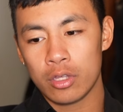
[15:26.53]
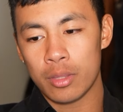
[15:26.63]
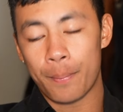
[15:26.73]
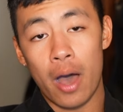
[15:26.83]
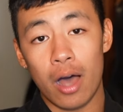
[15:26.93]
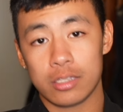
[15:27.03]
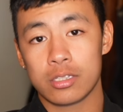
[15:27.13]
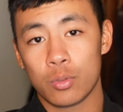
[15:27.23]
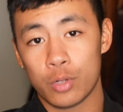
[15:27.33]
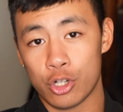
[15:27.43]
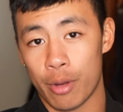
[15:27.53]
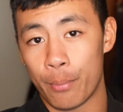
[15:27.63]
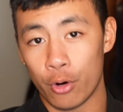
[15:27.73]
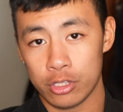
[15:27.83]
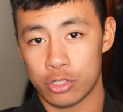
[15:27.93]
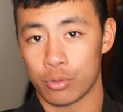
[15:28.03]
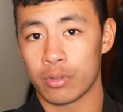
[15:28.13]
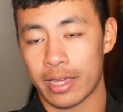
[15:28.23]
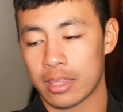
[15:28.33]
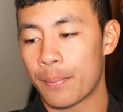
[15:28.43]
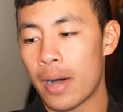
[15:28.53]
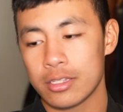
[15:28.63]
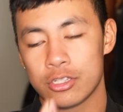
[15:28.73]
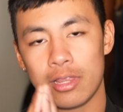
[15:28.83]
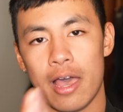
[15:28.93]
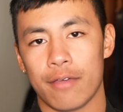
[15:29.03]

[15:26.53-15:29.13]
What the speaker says: the parts which are important to you, like the parts in your